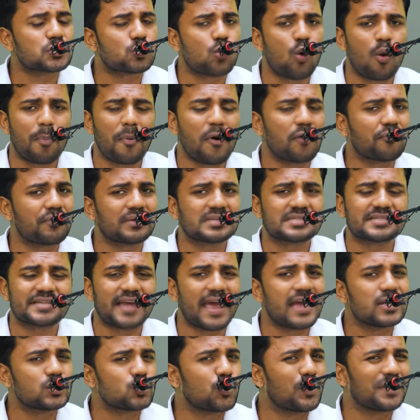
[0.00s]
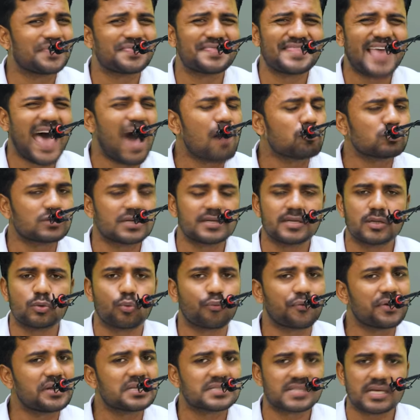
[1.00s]
go up on the stage without any
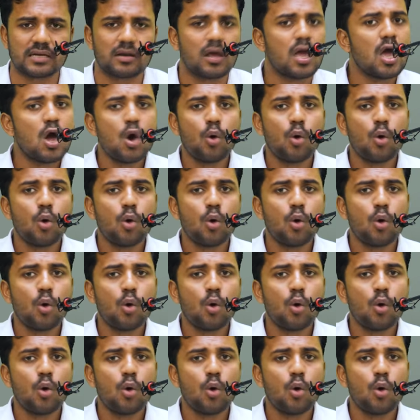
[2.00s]
reason,